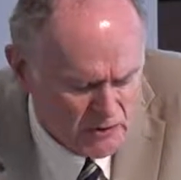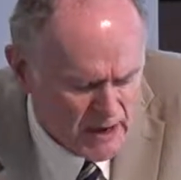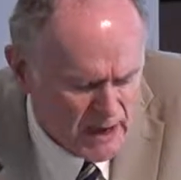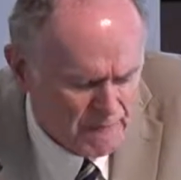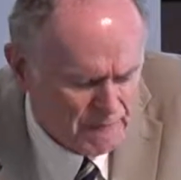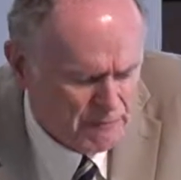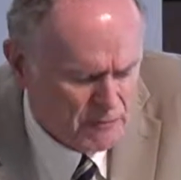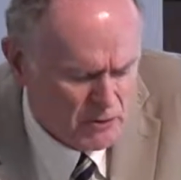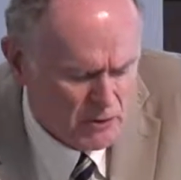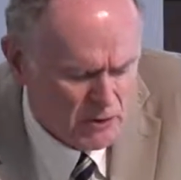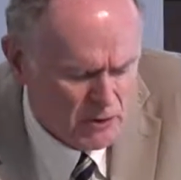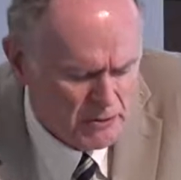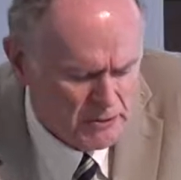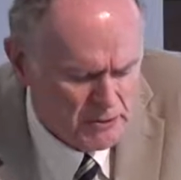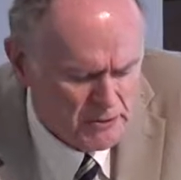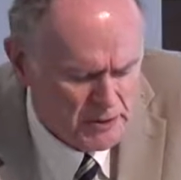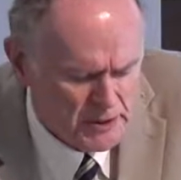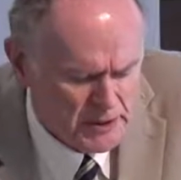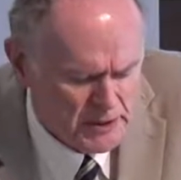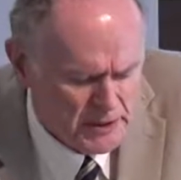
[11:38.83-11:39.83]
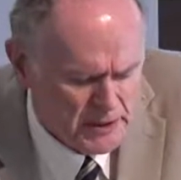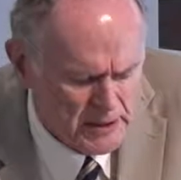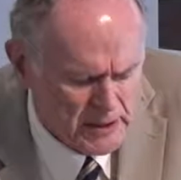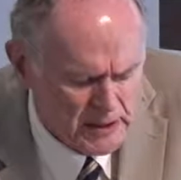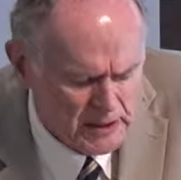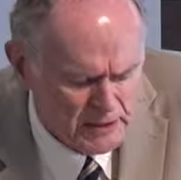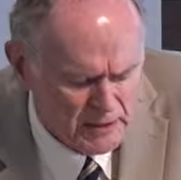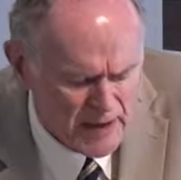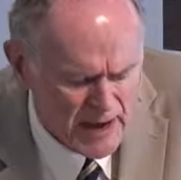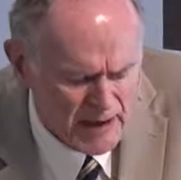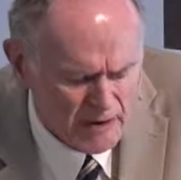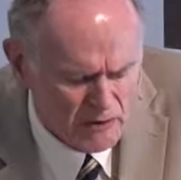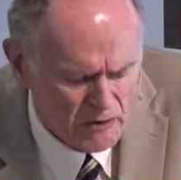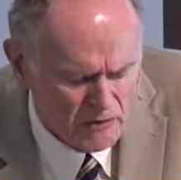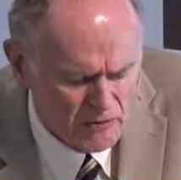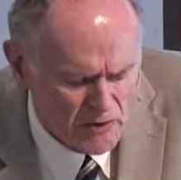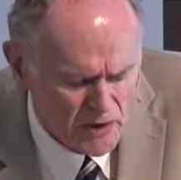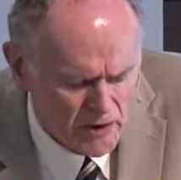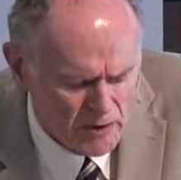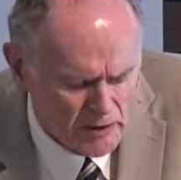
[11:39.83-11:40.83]
after the attack
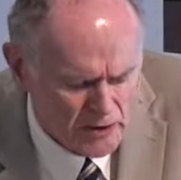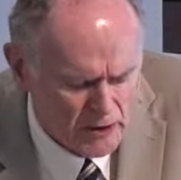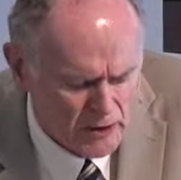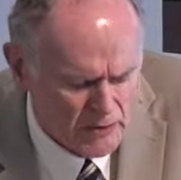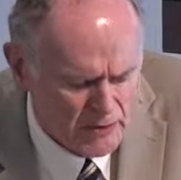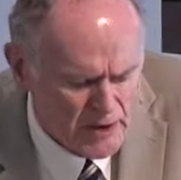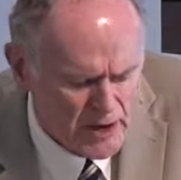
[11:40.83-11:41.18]
on Jericho.